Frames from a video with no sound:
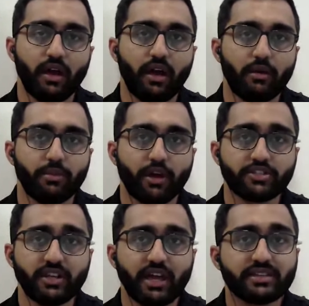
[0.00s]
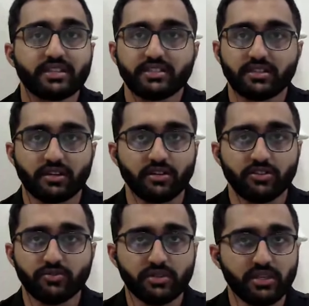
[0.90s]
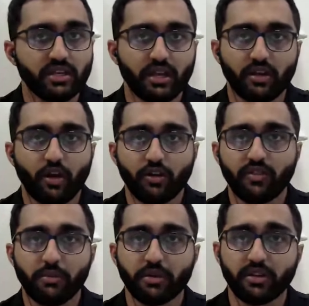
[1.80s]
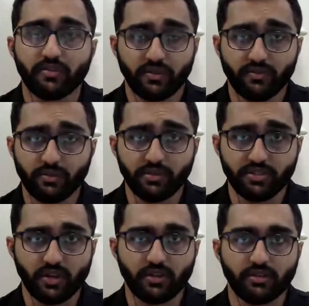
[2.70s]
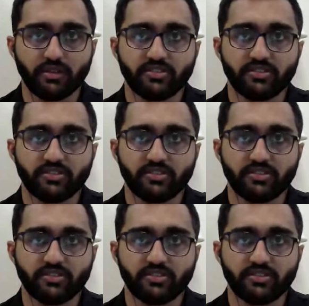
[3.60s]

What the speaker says: Blockchain assets are unique and all of them are different from each other.